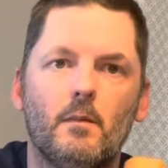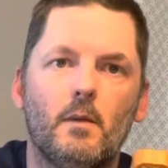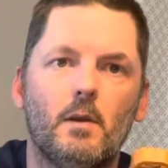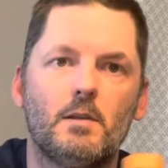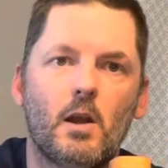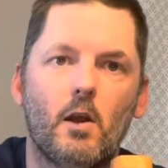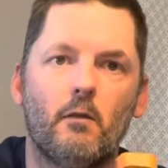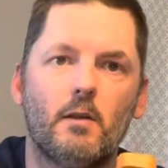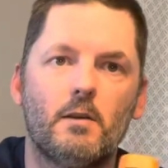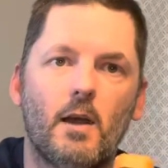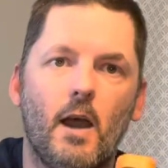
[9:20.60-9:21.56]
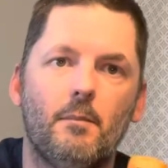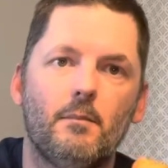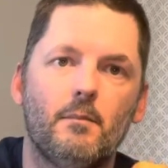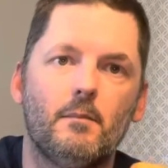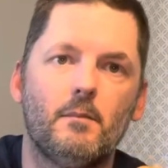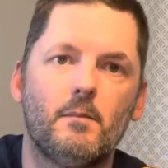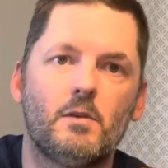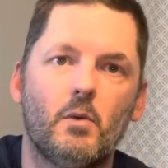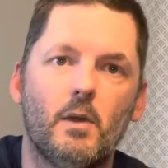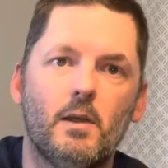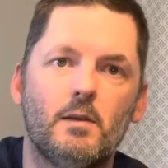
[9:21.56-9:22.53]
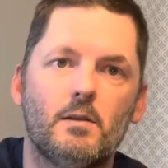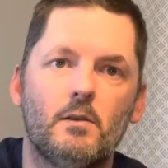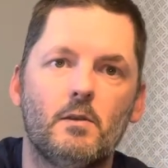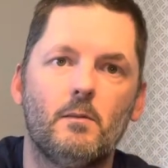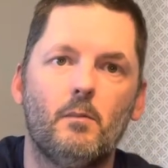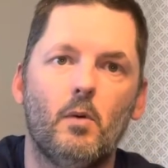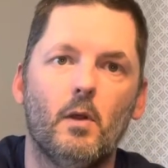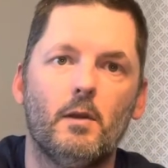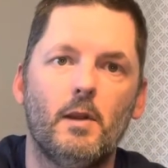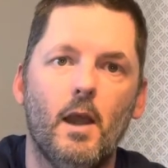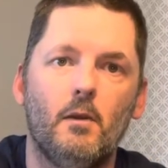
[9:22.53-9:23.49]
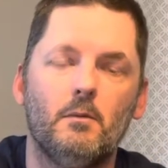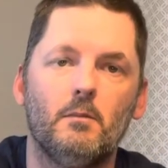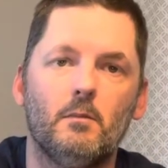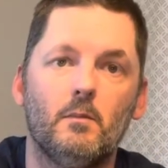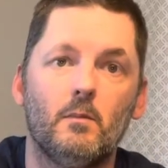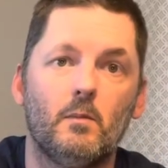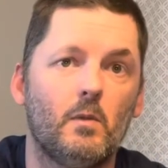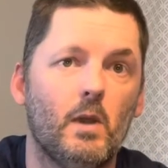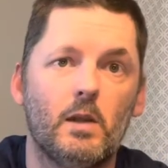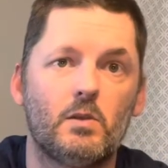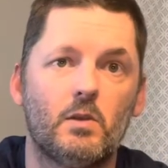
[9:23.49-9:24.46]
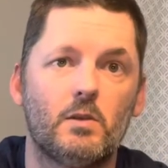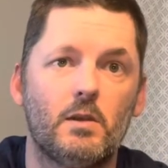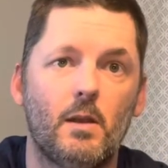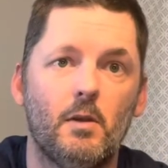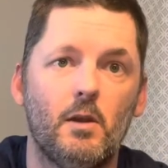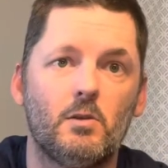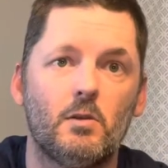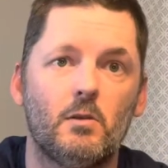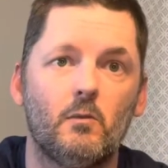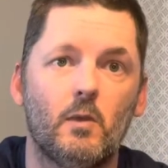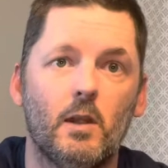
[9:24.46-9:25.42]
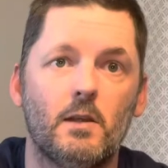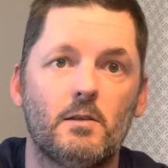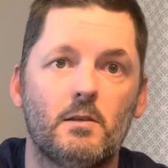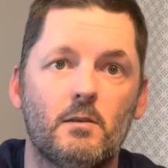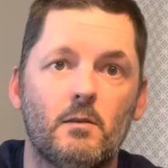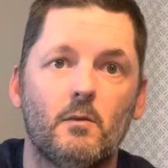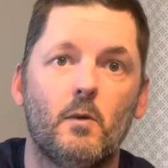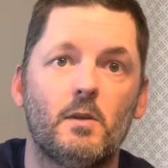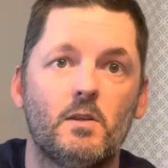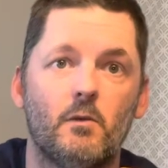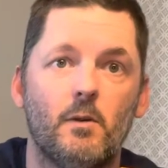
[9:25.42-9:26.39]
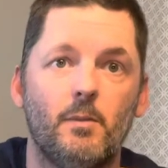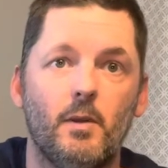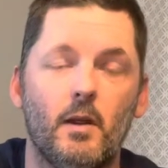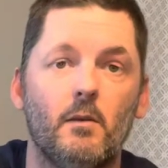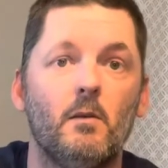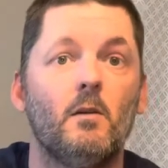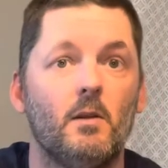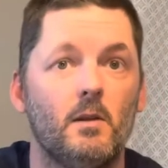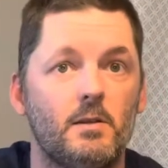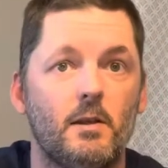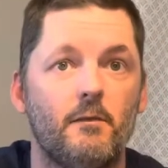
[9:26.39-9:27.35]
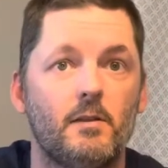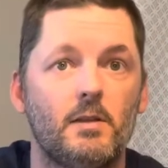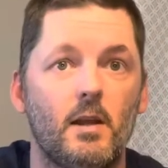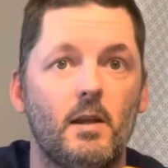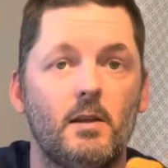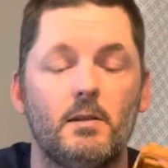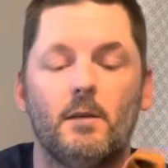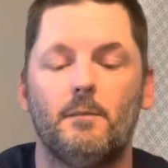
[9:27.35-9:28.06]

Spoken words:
set it over the top, squeeze, pull it down, insert ammunition, release, rinse and repeat. See if it's that easy.